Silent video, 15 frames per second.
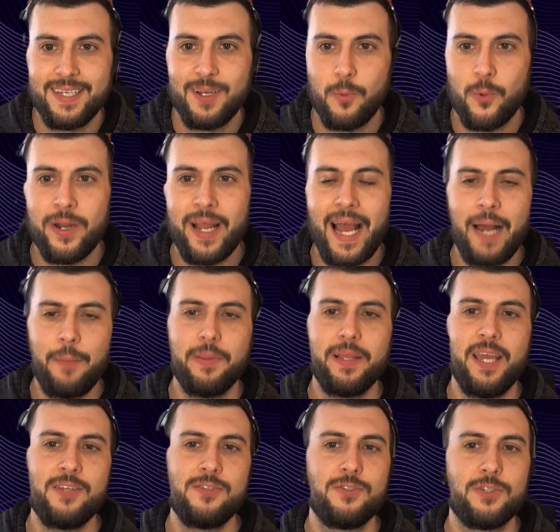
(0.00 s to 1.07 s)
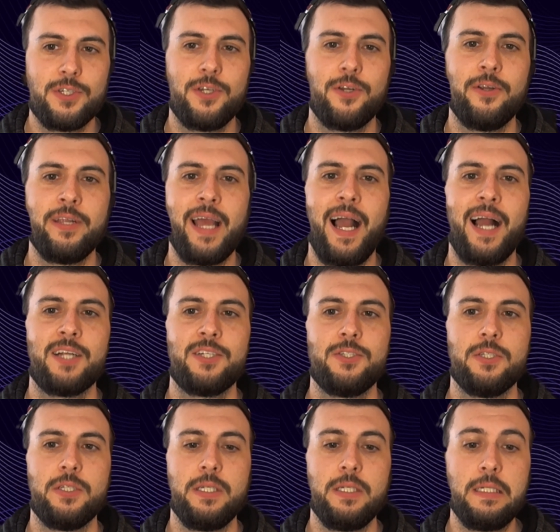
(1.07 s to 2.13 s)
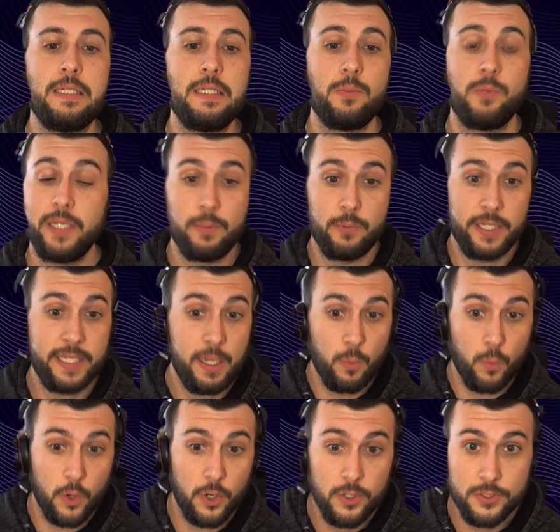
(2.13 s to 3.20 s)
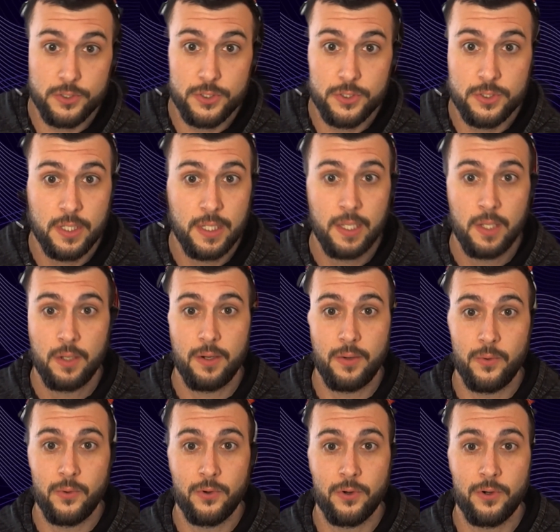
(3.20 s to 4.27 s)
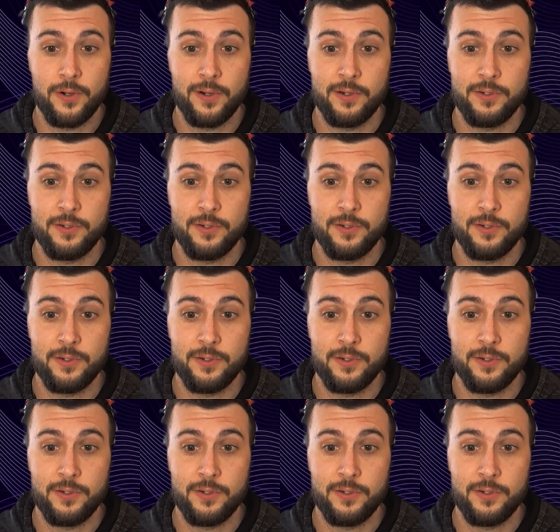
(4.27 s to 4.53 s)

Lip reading: would application security actually, would it get worse? Or